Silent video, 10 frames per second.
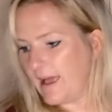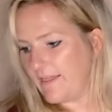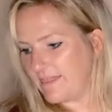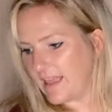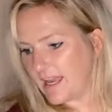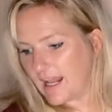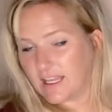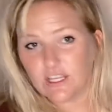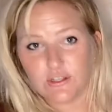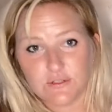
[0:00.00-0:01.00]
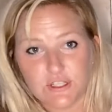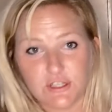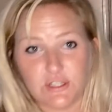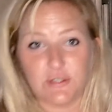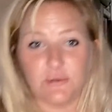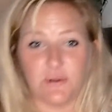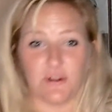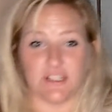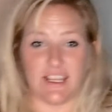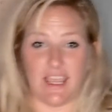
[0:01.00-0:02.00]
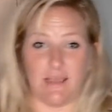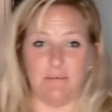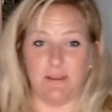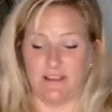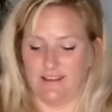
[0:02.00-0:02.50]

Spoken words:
And then I can use glue or tape